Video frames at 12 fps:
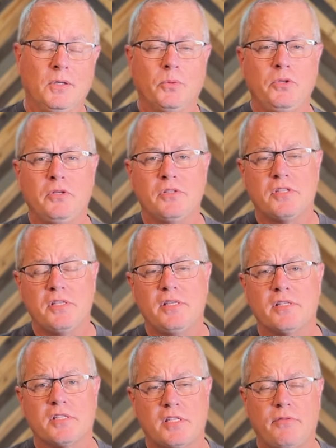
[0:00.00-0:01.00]
Well, you can see
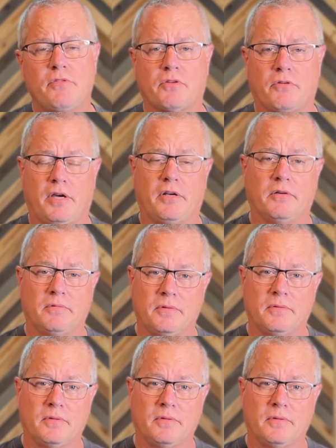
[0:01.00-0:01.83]
as a seventh grader